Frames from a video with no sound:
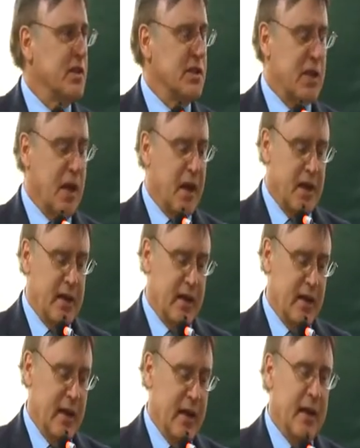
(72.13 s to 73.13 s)

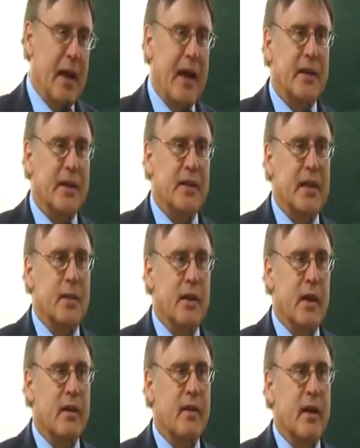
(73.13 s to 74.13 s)
society, in
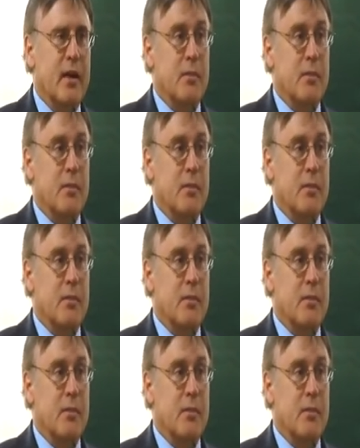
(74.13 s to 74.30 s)
academia,